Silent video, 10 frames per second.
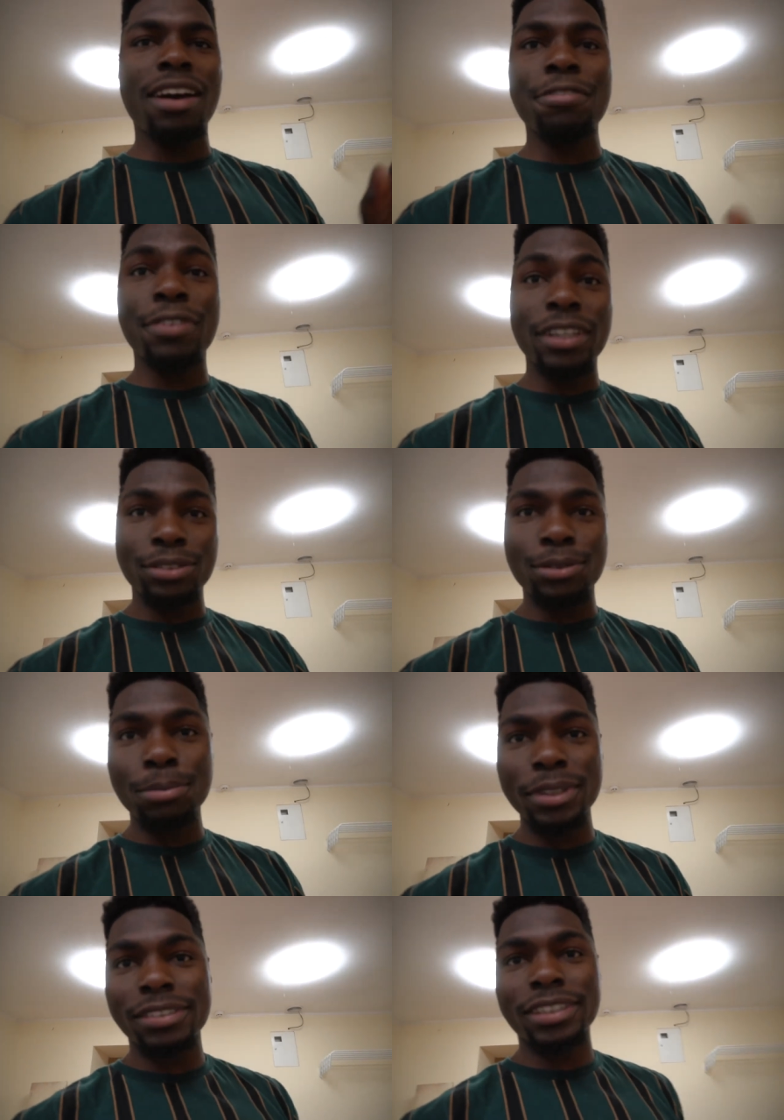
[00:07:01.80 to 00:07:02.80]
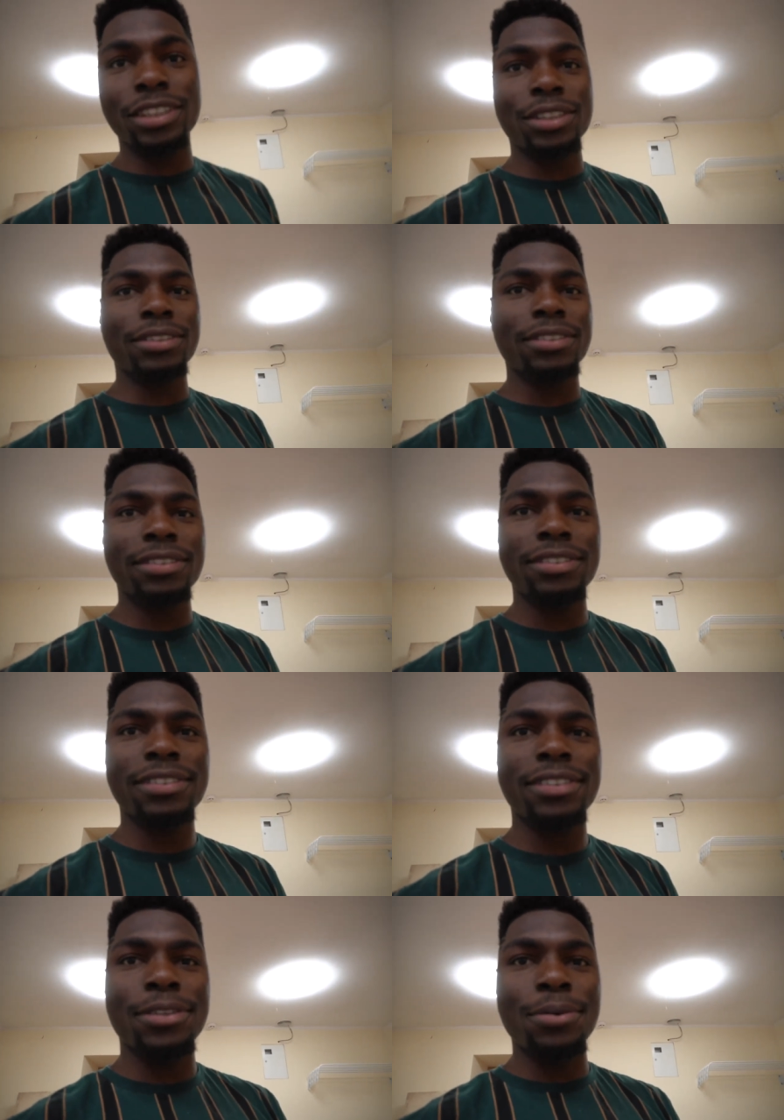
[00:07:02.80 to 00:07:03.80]
Our first grooming session
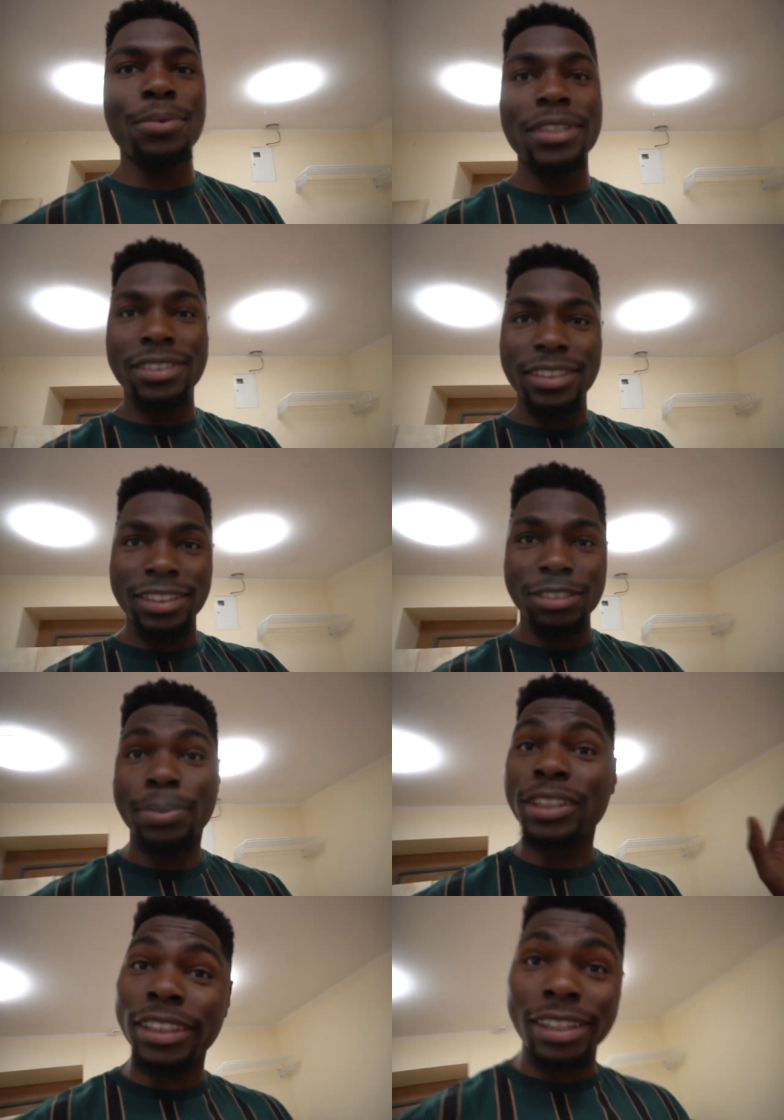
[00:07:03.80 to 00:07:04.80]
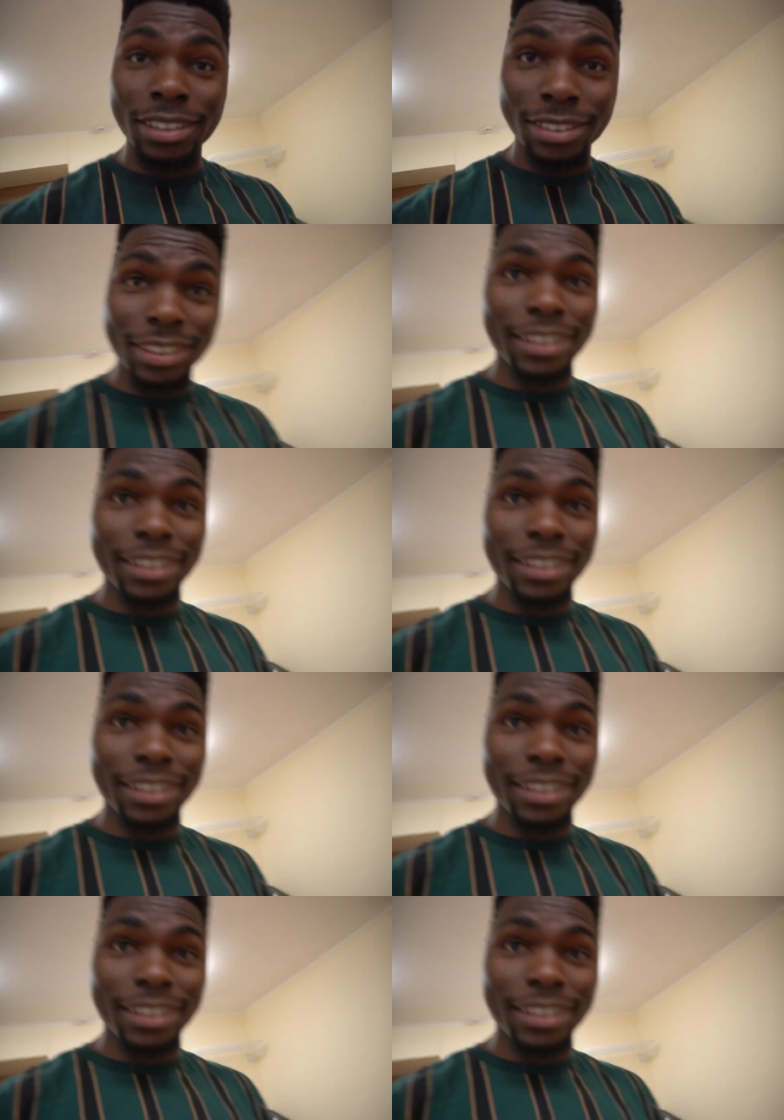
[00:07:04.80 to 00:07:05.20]
with the specialist